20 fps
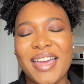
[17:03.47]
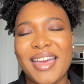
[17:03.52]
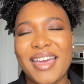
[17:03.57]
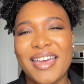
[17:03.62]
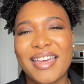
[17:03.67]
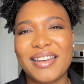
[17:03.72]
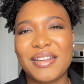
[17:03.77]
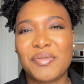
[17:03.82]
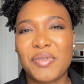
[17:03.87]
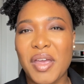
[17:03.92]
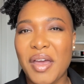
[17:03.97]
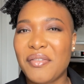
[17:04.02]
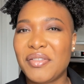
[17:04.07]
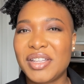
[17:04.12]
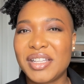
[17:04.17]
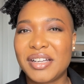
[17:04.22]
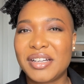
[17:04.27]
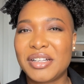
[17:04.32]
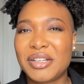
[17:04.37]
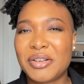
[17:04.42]
And if you haven't
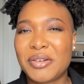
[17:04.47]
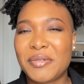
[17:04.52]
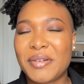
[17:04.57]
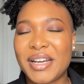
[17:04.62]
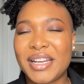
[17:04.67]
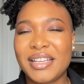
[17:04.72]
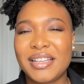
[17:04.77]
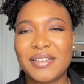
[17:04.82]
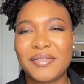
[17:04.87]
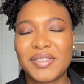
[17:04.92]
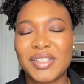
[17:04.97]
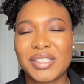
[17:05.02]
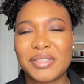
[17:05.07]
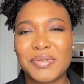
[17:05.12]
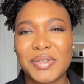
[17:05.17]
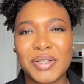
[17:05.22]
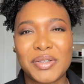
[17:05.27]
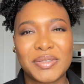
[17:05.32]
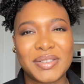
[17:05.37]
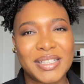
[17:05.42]
done it already, give this
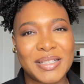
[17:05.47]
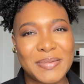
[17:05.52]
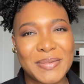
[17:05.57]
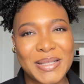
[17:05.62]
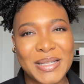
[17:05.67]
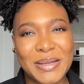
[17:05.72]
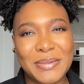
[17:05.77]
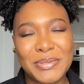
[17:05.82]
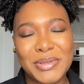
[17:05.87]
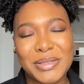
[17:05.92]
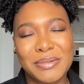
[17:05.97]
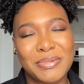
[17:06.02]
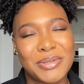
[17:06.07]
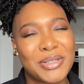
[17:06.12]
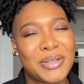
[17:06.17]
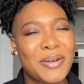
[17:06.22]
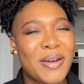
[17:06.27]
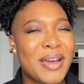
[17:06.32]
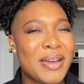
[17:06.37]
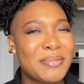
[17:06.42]
video a thumbs up,
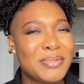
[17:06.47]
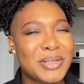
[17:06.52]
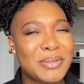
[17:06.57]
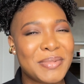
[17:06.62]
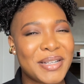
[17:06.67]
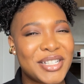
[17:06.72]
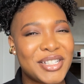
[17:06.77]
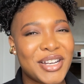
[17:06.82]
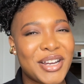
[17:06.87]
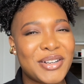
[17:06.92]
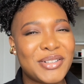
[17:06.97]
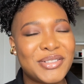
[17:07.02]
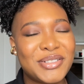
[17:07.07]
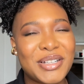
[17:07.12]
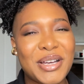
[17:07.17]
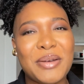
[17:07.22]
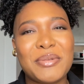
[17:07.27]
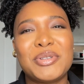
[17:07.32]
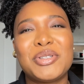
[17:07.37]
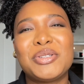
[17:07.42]
subscribe to my channel.
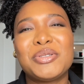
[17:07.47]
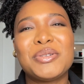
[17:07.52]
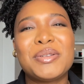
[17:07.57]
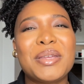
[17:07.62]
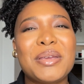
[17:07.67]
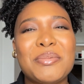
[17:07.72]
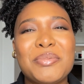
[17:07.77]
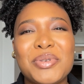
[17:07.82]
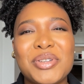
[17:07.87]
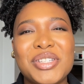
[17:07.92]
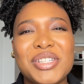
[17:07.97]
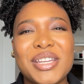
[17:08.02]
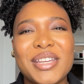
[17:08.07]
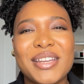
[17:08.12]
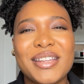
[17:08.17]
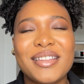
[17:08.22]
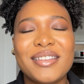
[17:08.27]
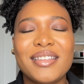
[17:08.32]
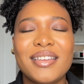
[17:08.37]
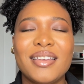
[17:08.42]
I would truly appreciate
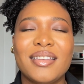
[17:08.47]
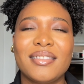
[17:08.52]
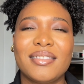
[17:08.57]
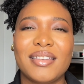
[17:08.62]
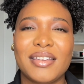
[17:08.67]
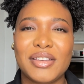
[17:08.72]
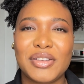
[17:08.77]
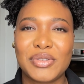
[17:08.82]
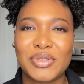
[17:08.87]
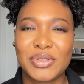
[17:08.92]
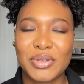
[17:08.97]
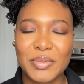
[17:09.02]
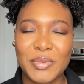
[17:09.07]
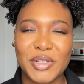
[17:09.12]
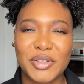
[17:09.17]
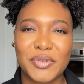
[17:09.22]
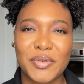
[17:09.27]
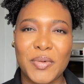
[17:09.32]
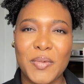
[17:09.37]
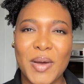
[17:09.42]
it. Thank you so
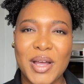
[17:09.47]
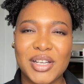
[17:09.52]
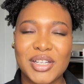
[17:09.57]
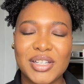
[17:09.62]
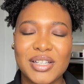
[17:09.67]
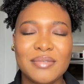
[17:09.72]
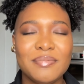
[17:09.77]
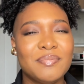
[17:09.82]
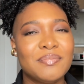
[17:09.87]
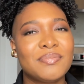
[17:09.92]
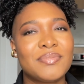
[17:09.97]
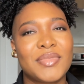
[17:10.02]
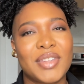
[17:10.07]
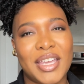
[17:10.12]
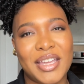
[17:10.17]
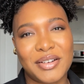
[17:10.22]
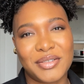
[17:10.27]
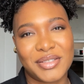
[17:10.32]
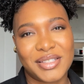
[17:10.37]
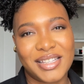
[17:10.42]
much for watching,
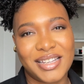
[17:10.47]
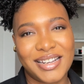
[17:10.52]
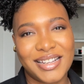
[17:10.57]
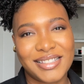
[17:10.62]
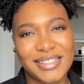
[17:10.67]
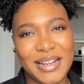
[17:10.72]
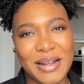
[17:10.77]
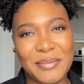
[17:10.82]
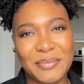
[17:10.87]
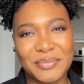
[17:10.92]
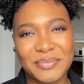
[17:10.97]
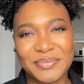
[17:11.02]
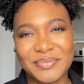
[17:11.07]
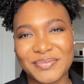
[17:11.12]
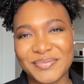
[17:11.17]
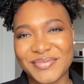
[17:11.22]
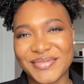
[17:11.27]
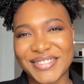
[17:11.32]
and I'll see you next time.